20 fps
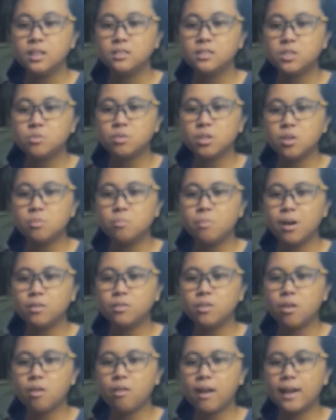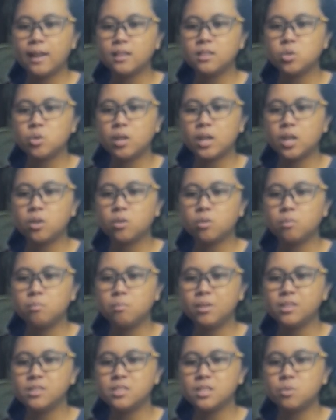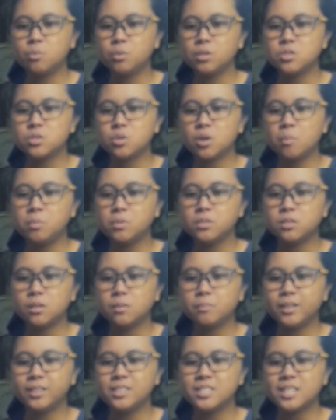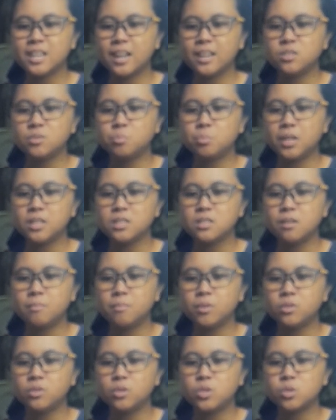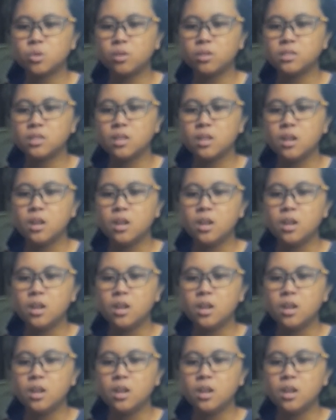The trio bowed their head together. Because it was troublesome, I decided to place them under Sean.